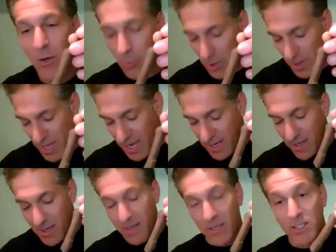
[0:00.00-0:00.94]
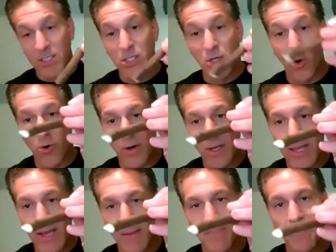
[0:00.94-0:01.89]
we're then scoring
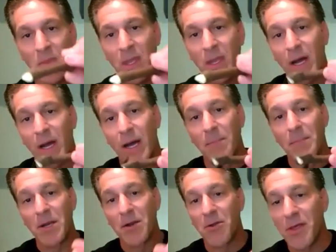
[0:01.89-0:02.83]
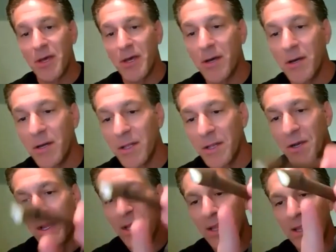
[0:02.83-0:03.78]
them um, near the
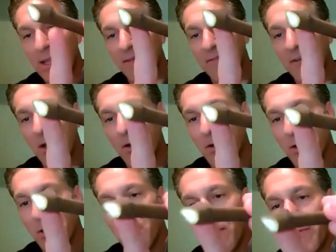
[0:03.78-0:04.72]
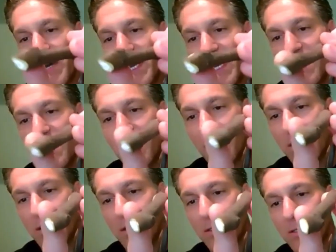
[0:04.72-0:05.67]
leaf node over here.
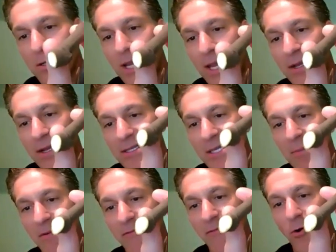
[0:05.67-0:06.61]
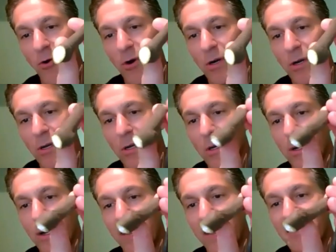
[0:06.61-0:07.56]
So again, you can see before
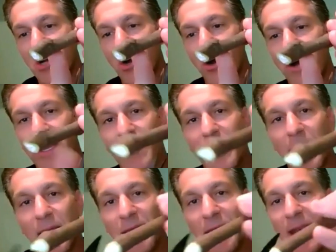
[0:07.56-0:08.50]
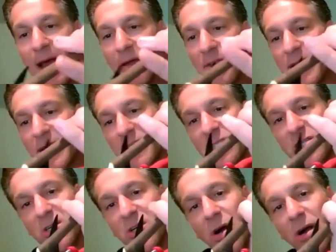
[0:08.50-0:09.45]
I've scarred it, and then now that I
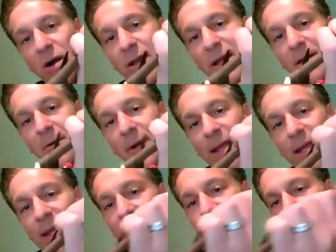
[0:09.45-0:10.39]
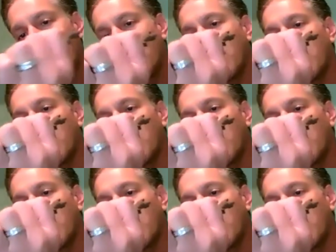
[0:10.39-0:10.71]
scar it right here,